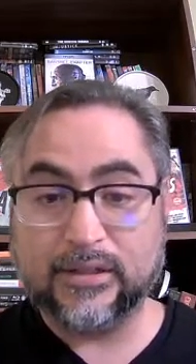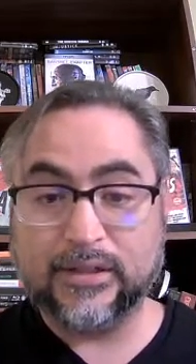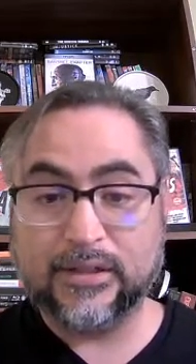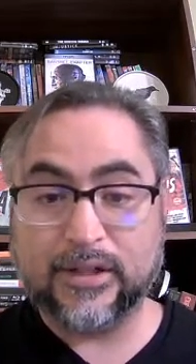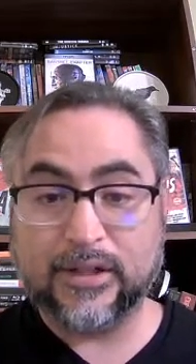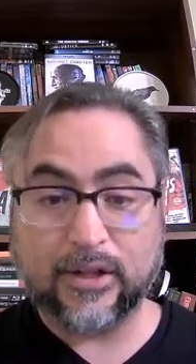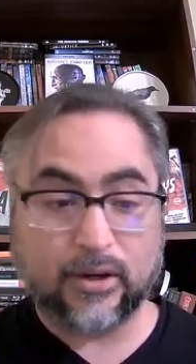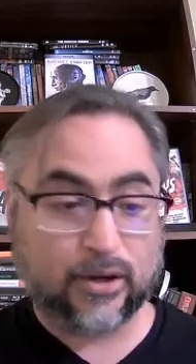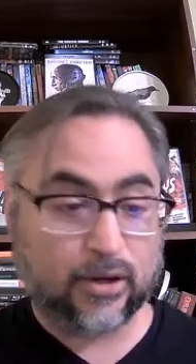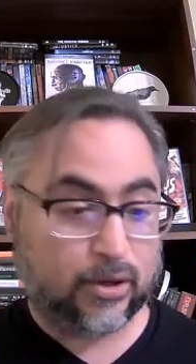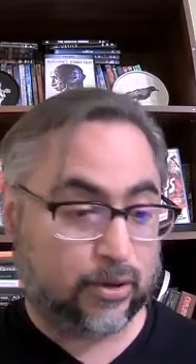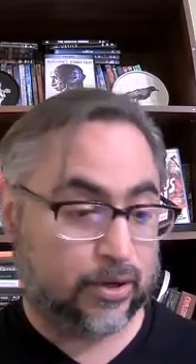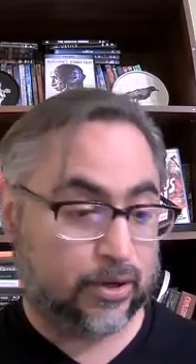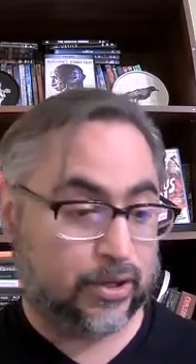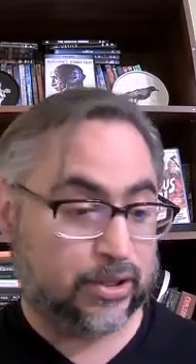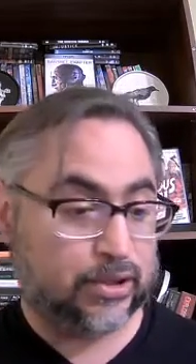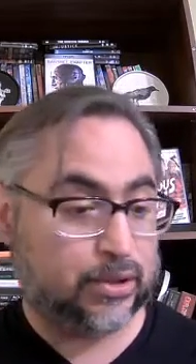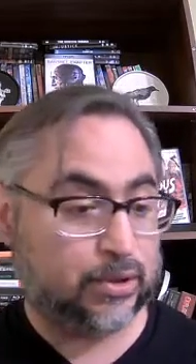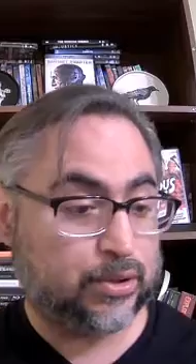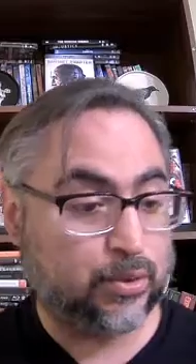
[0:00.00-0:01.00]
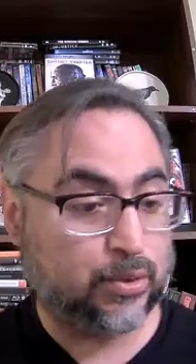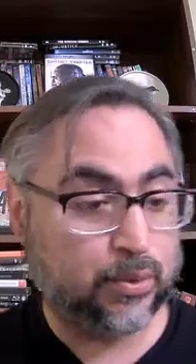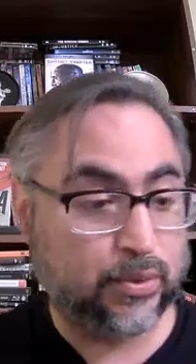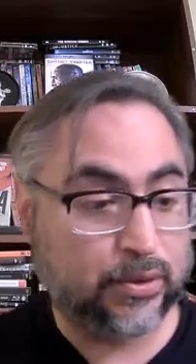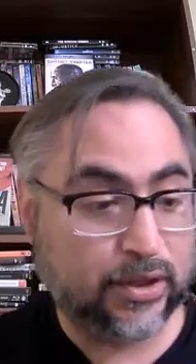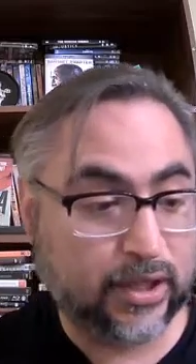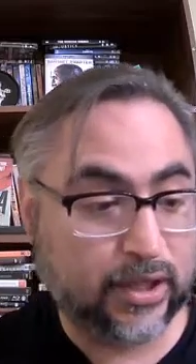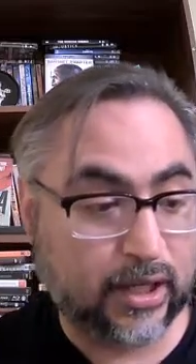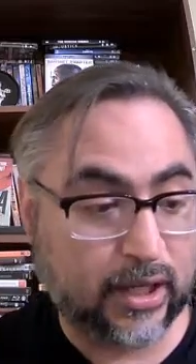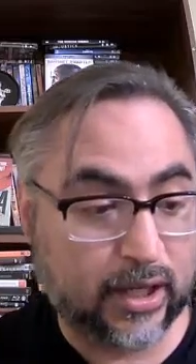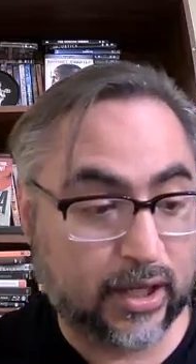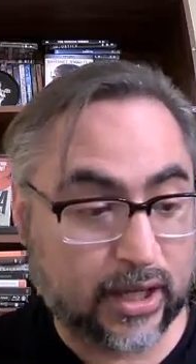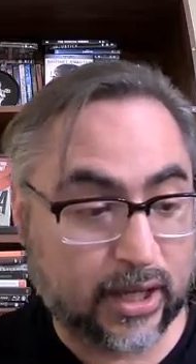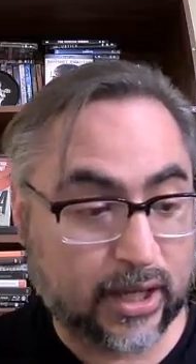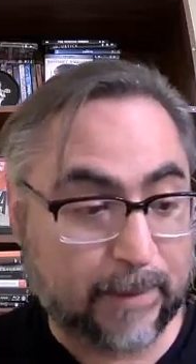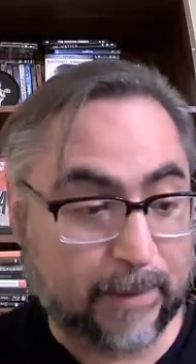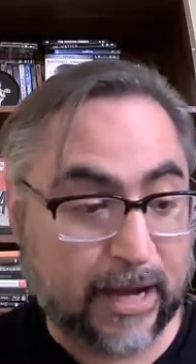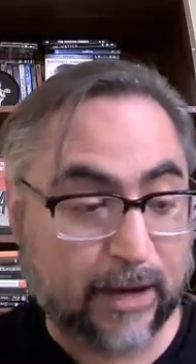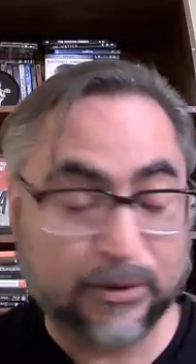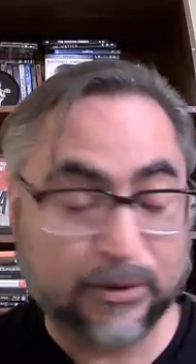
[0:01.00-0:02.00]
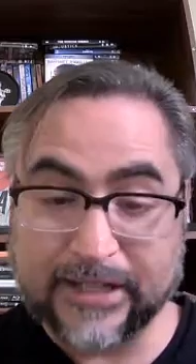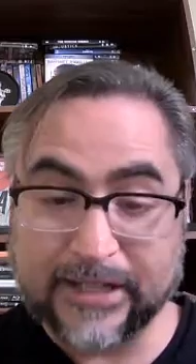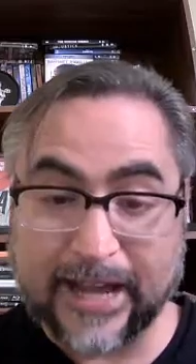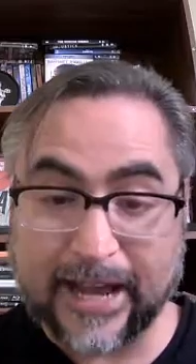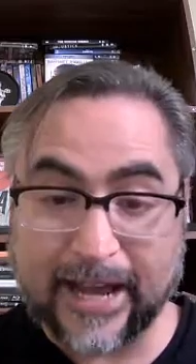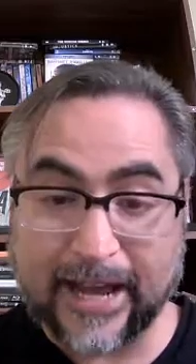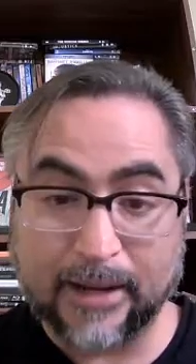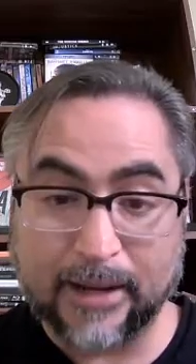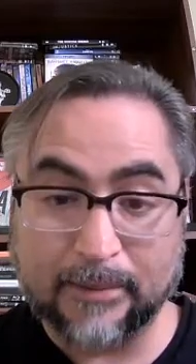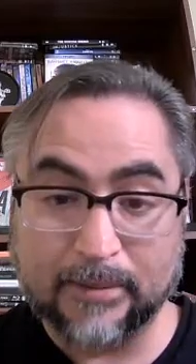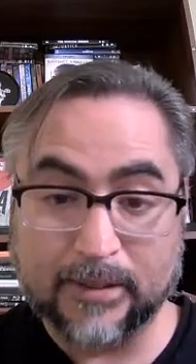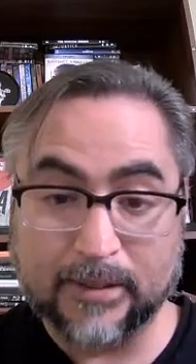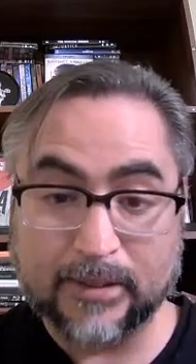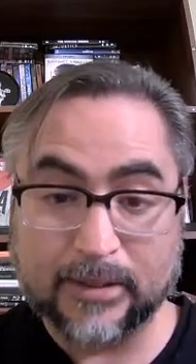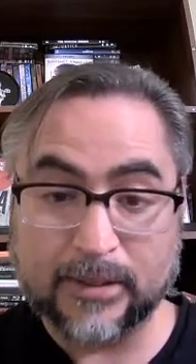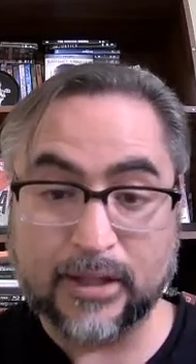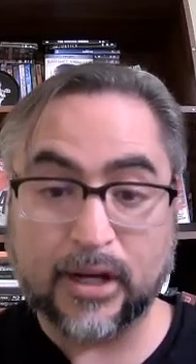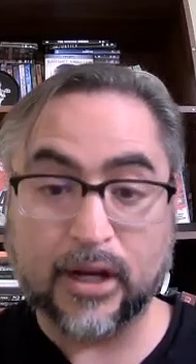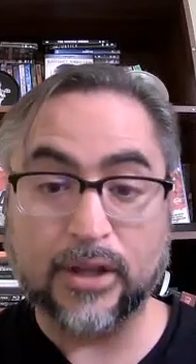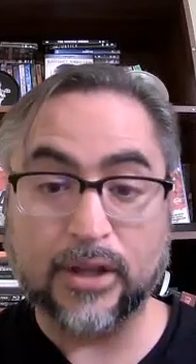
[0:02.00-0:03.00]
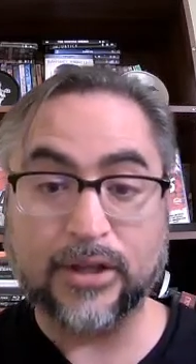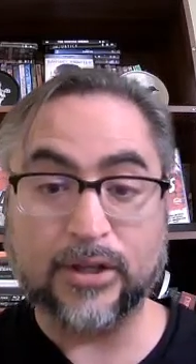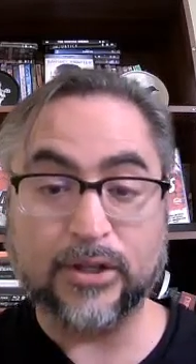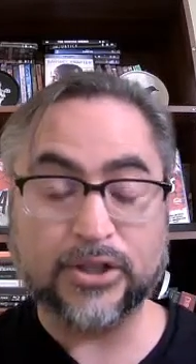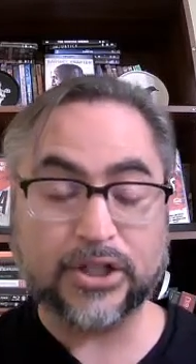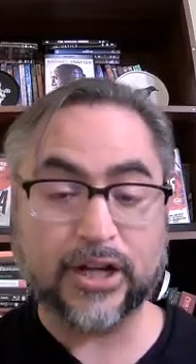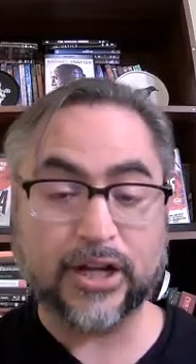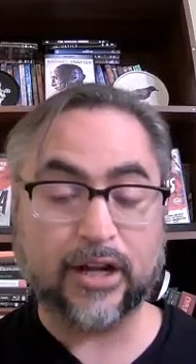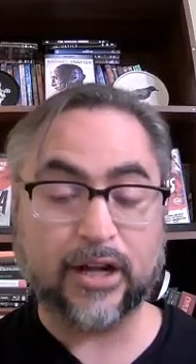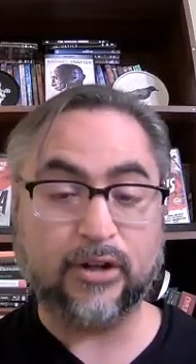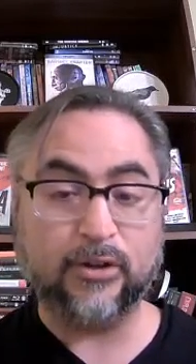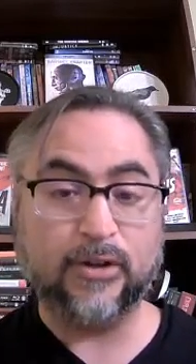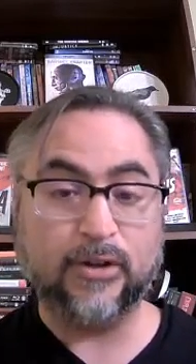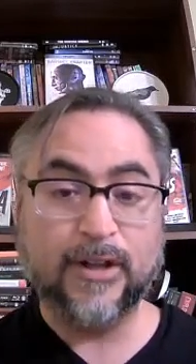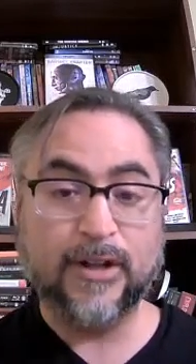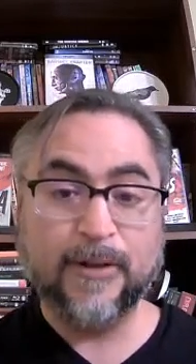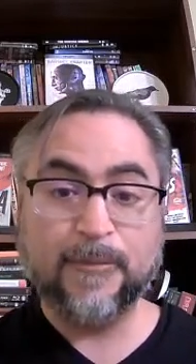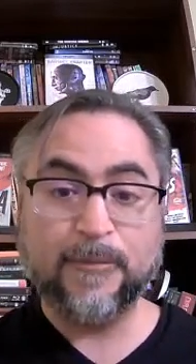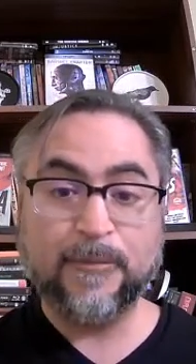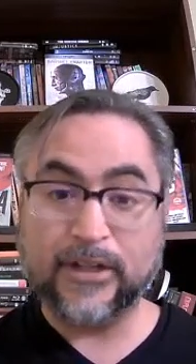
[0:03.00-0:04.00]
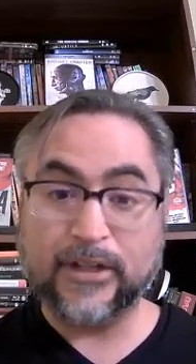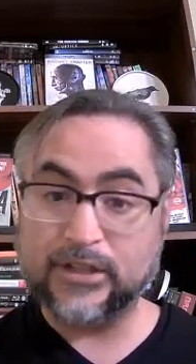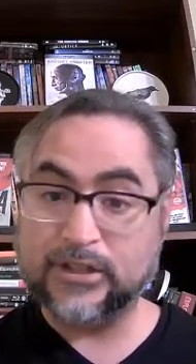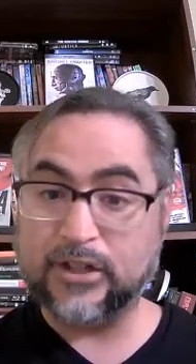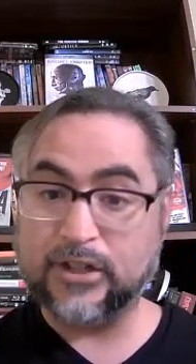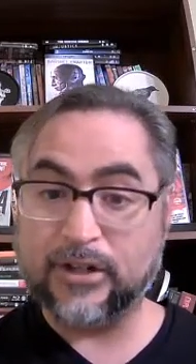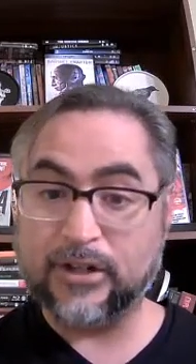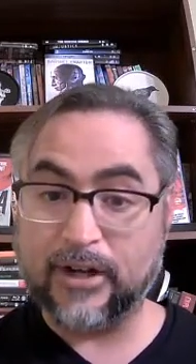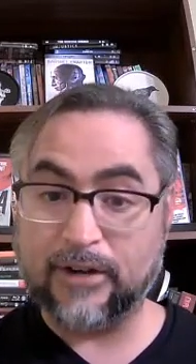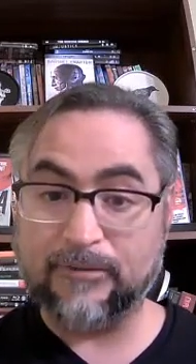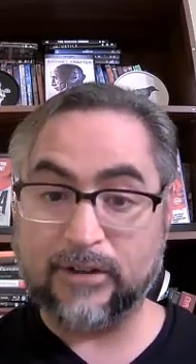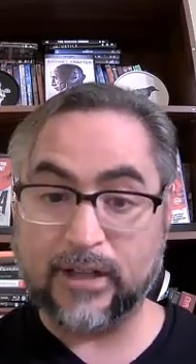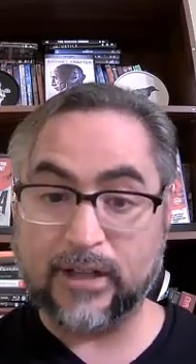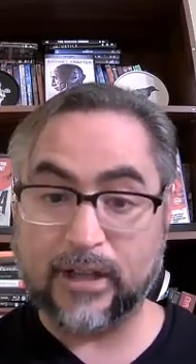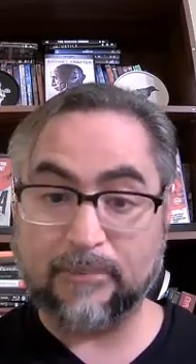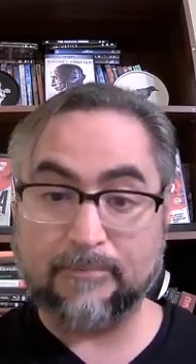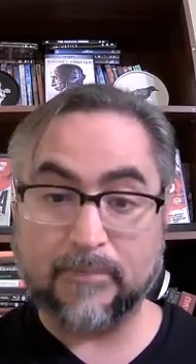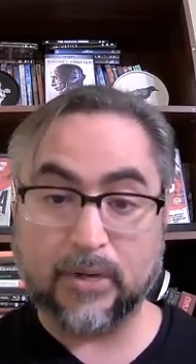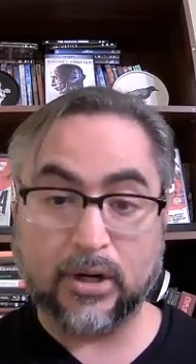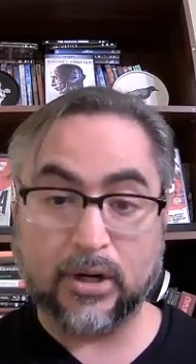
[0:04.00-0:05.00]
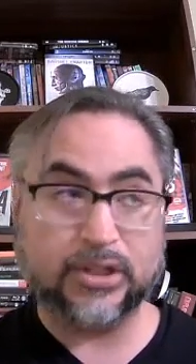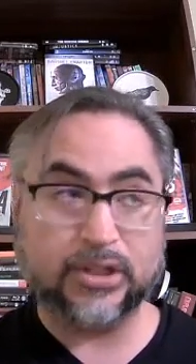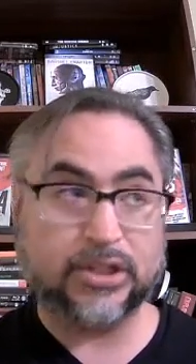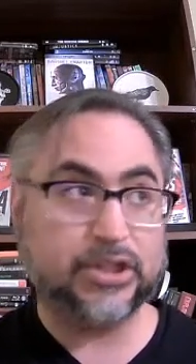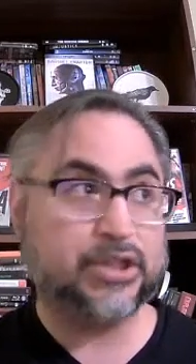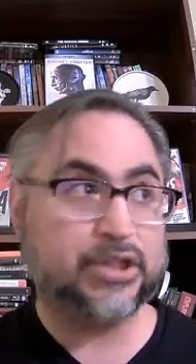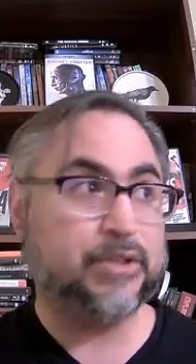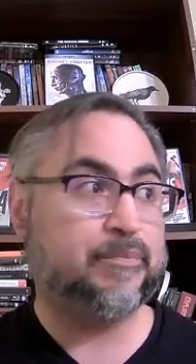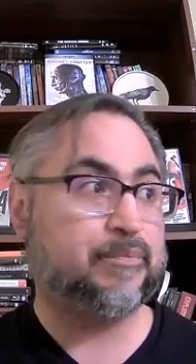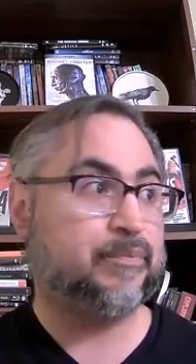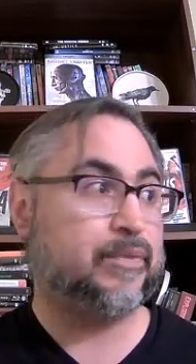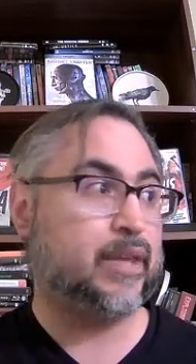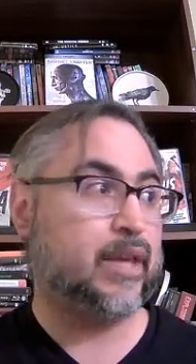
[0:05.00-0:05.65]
You know, according to the About tab on their channel, they started off in, like, March.